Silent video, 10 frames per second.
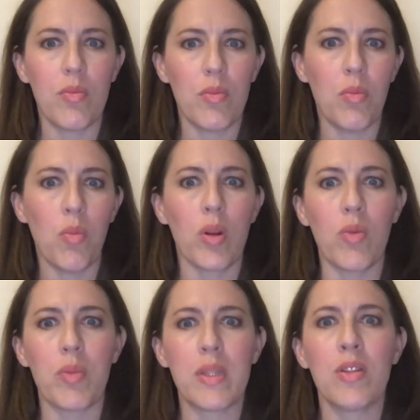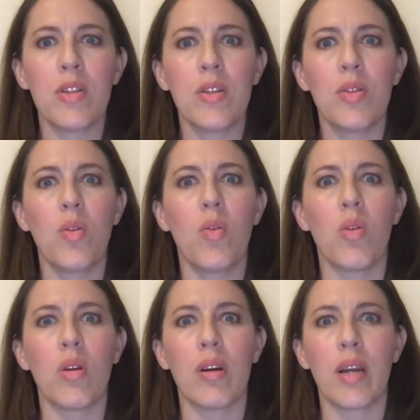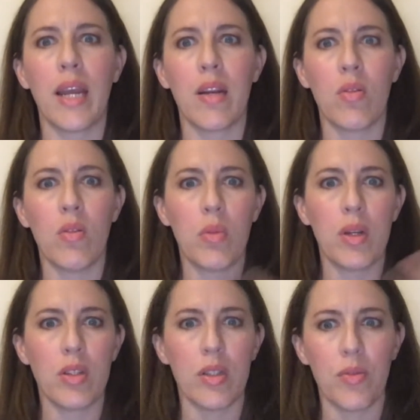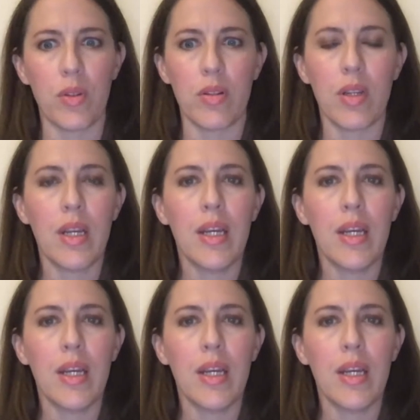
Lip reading: more than one position or had a whole bunch of different